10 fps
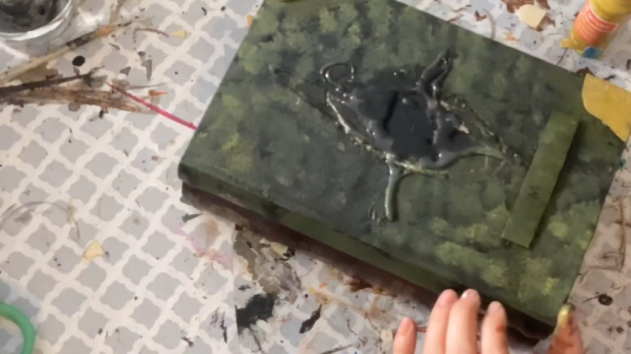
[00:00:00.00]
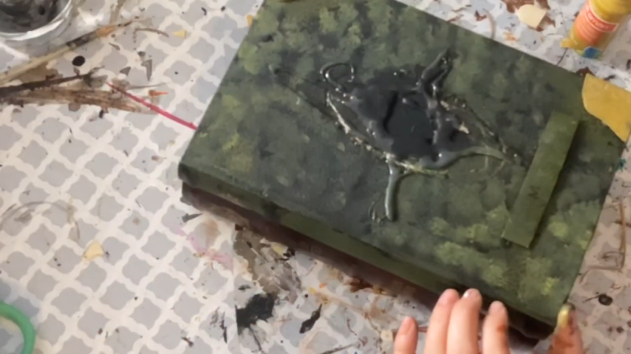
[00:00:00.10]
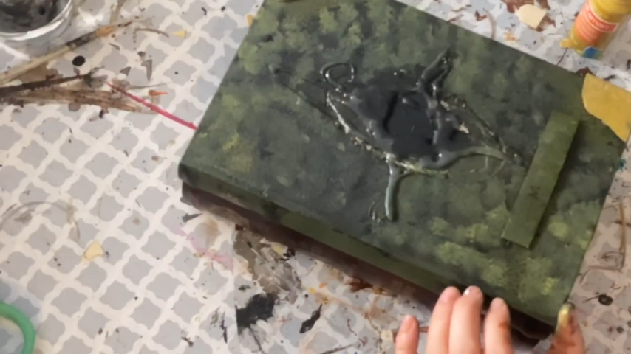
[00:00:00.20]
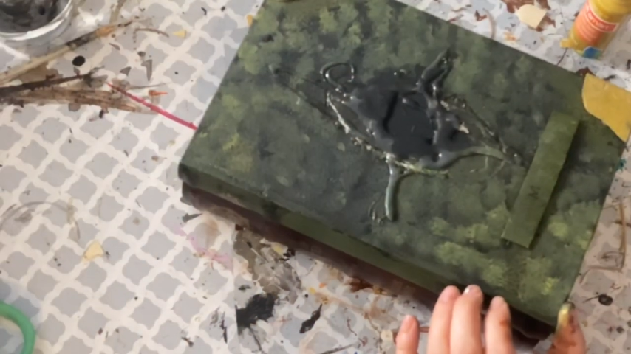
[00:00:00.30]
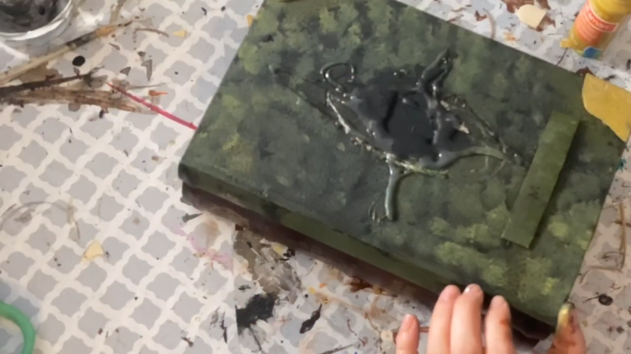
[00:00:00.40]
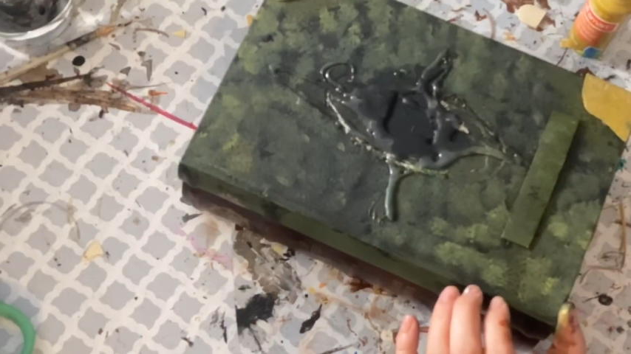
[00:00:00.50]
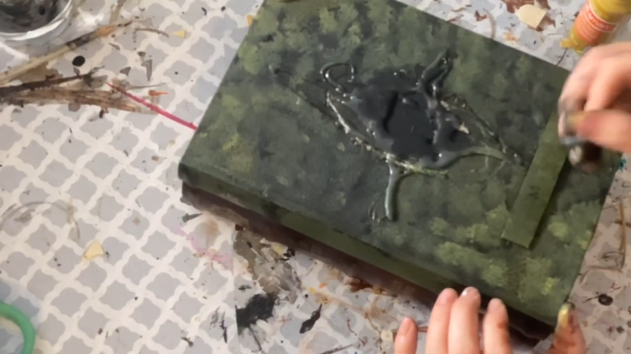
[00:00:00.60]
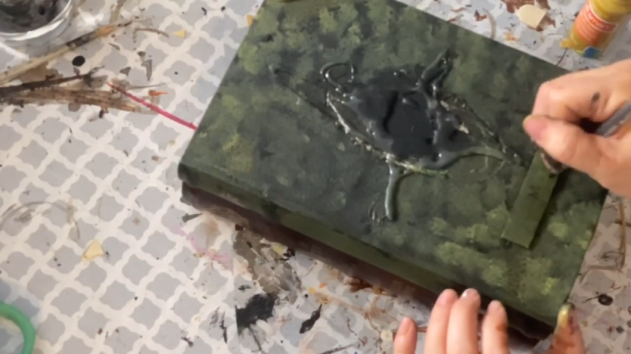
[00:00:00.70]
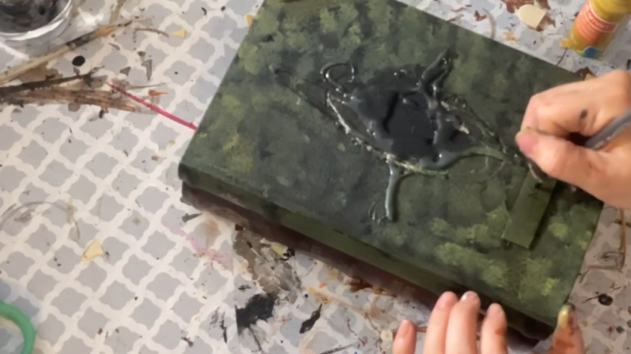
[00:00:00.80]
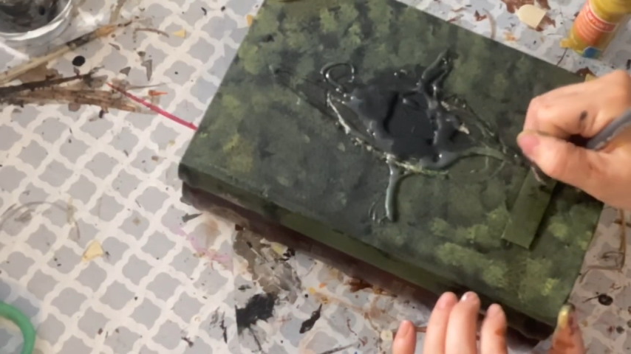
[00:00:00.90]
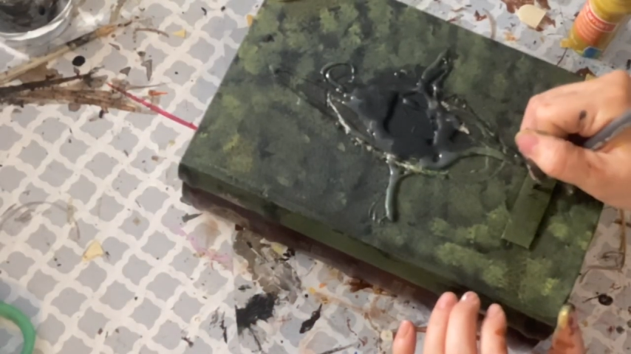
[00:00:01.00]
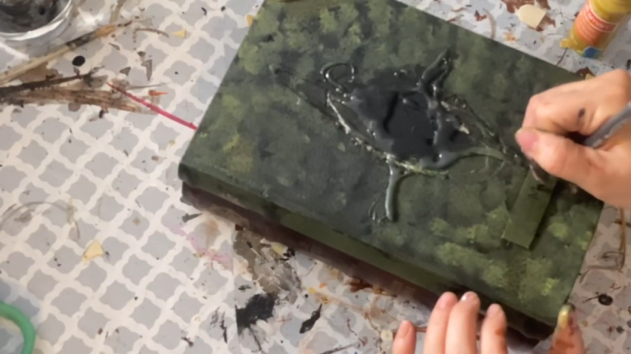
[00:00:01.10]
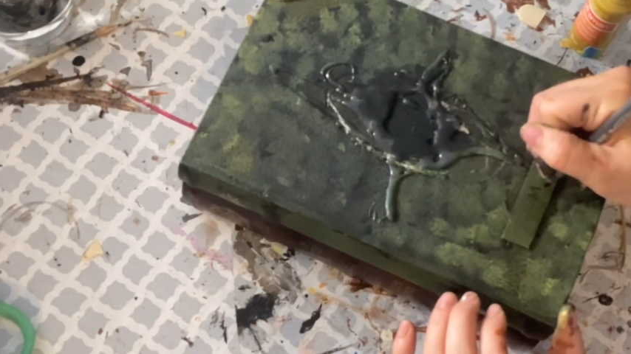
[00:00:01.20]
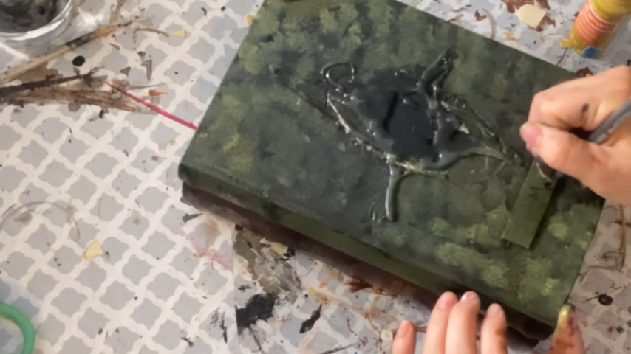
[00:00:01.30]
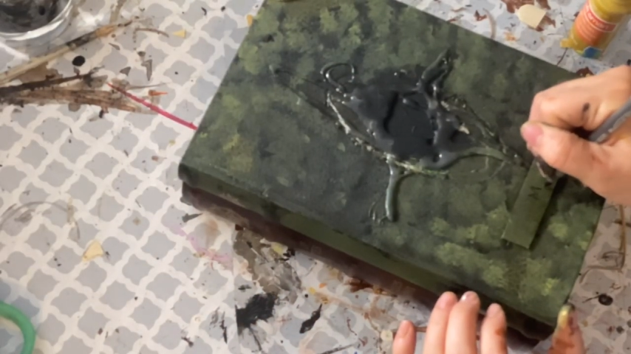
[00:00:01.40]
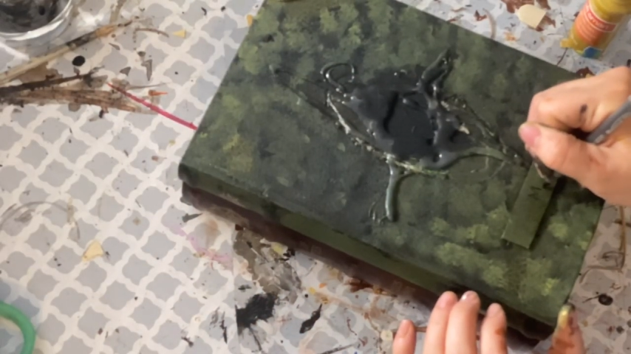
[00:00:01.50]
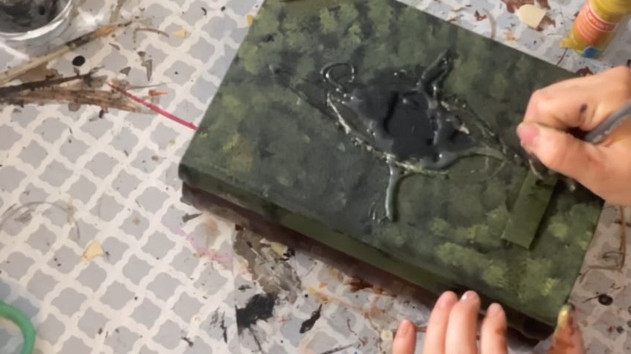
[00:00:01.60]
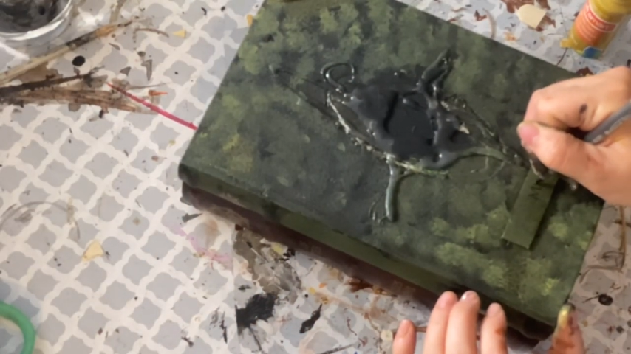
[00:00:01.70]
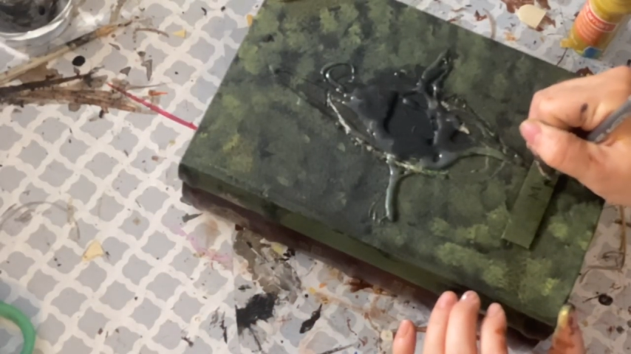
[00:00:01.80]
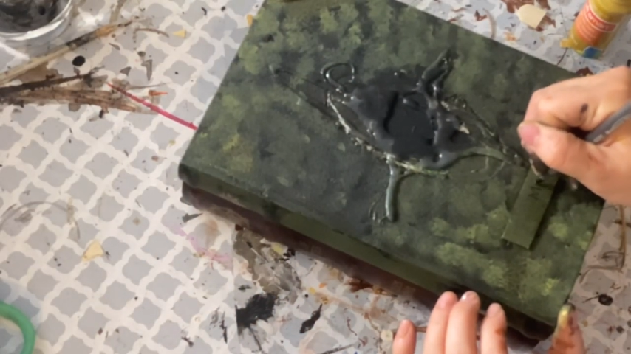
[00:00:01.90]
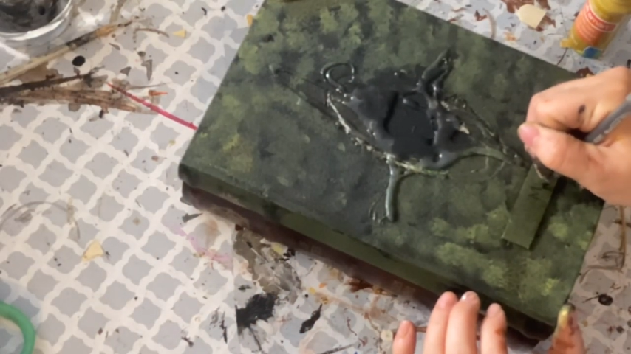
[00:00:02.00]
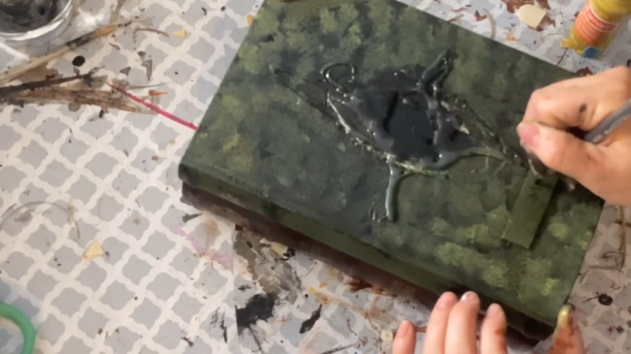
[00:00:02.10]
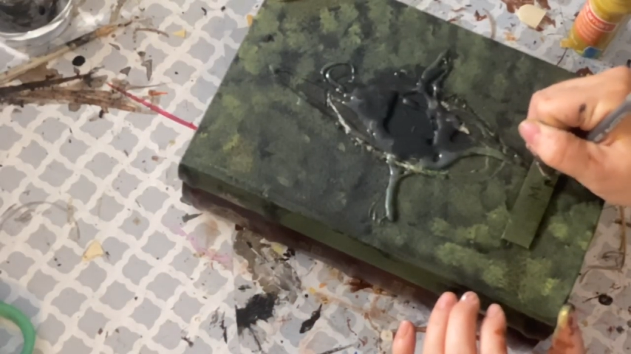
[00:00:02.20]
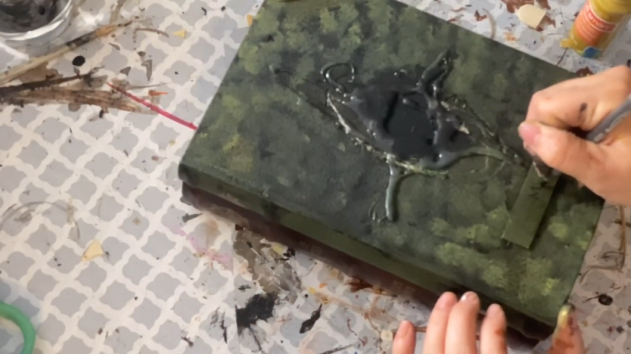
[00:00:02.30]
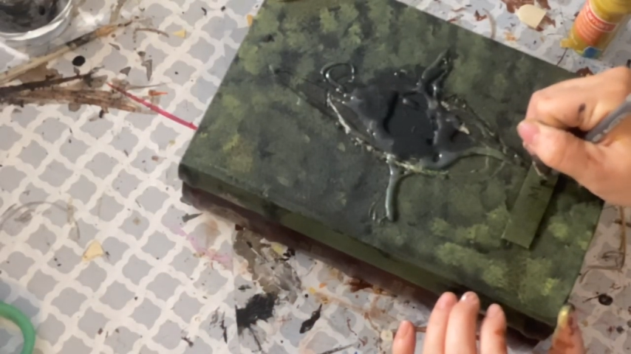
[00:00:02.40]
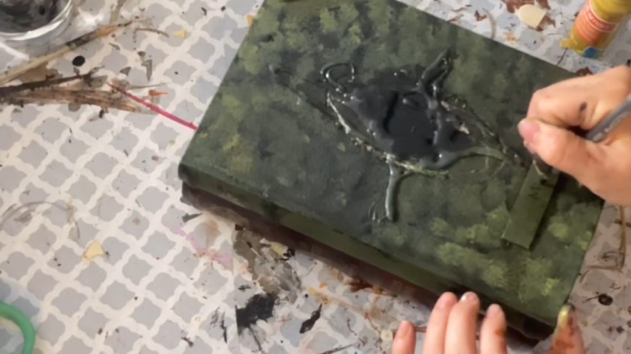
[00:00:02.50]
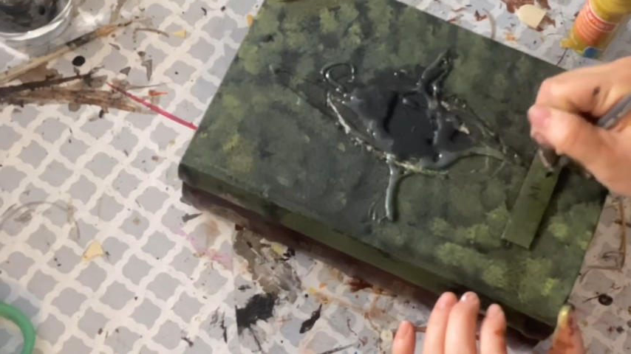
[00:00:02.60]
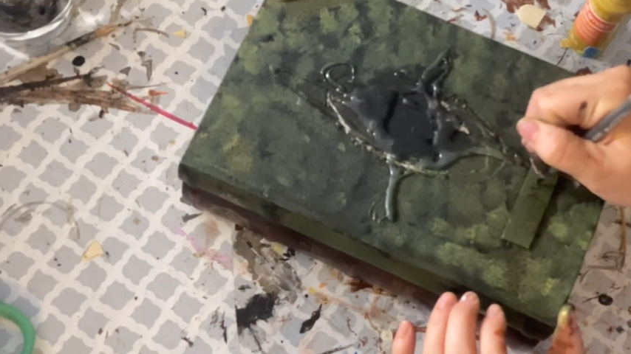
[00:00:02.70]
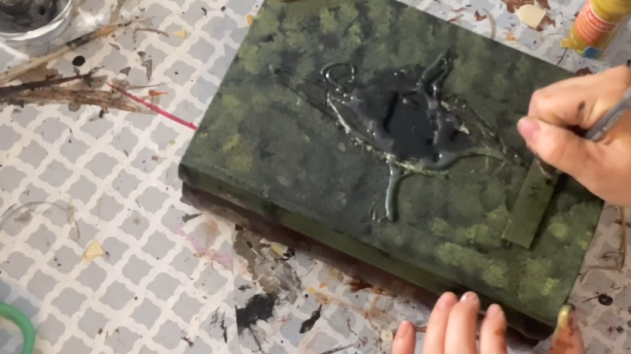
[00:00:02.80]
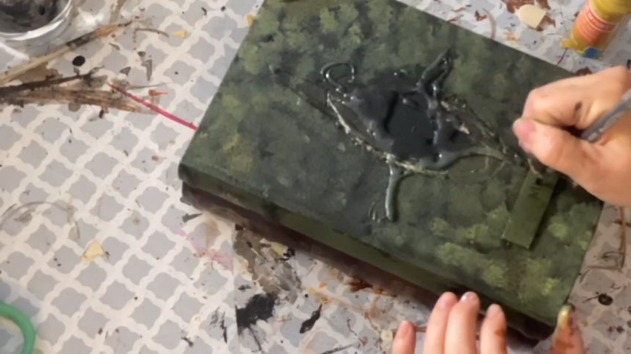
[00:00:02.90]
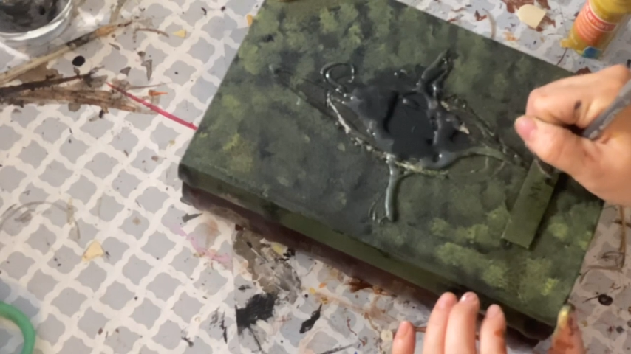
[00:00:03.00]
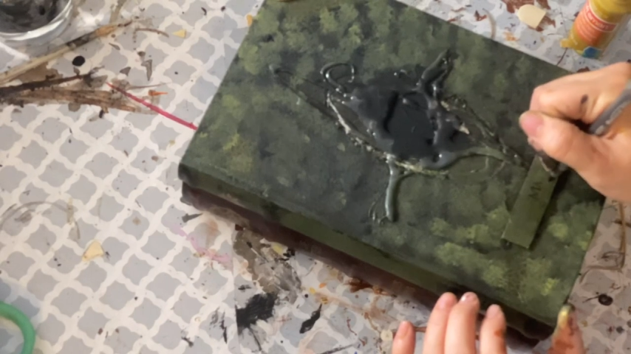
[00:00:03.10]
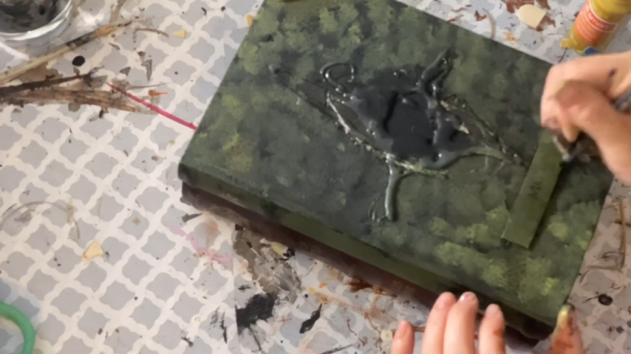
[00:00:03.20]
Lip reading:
[unreadable: no face in view]